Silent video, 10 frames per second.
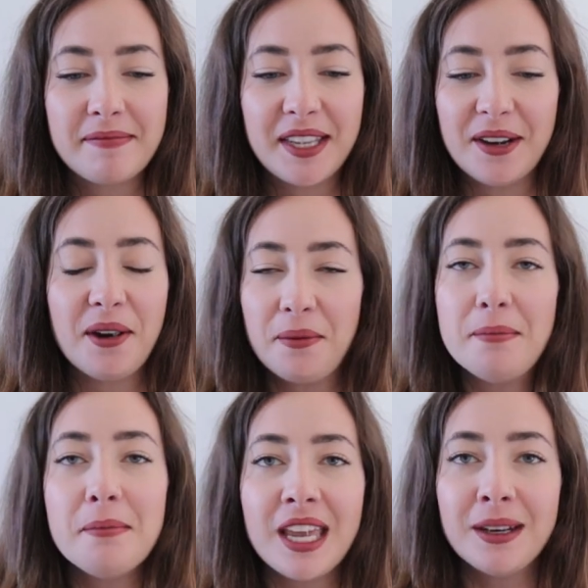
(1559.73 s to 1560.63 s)
you know,
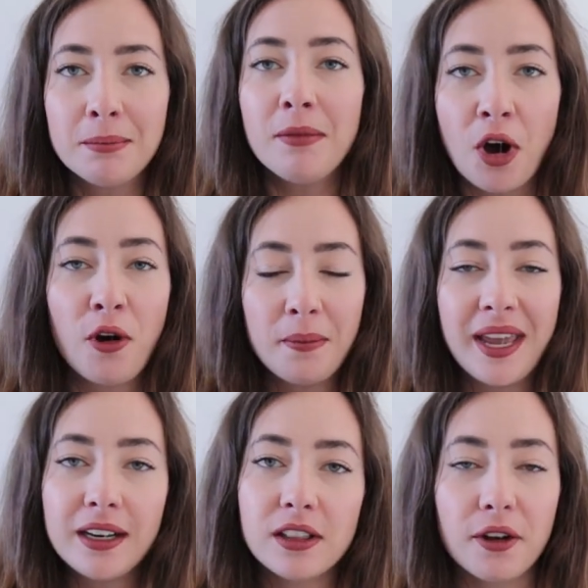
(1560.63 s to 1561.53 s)
made
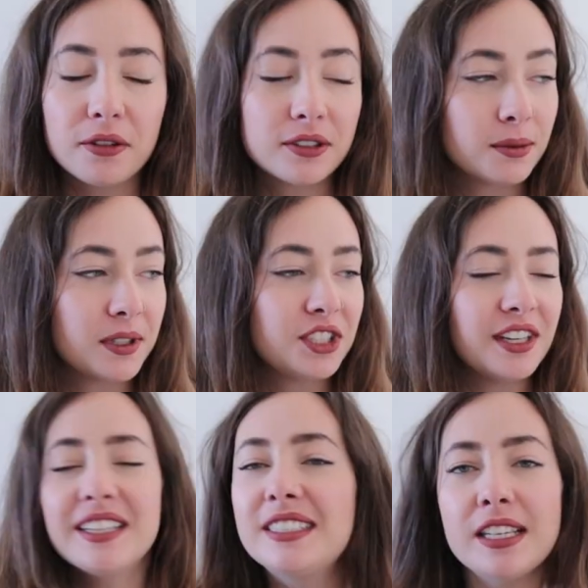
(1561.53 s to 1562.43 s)
homemade clothes, which
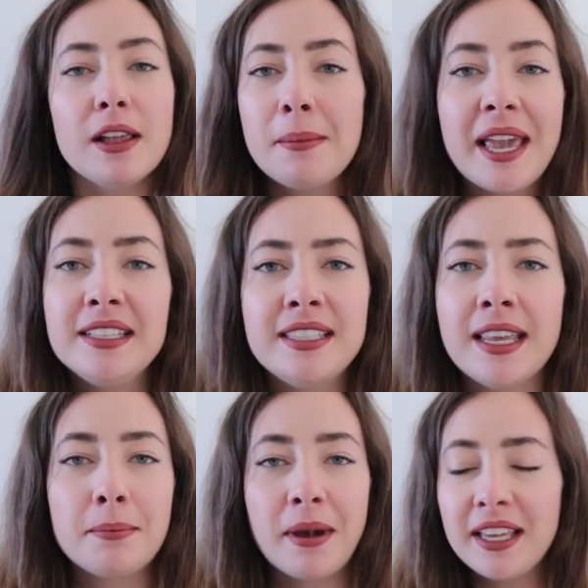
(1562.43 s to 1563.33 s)
is still
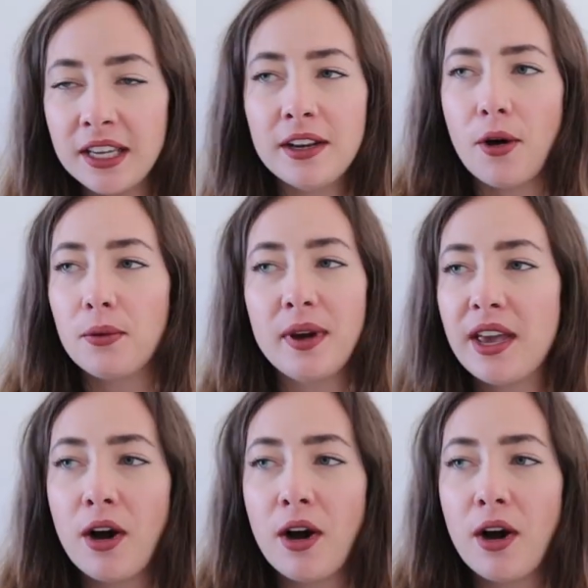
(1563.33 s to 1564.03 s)
amazing, but you know, we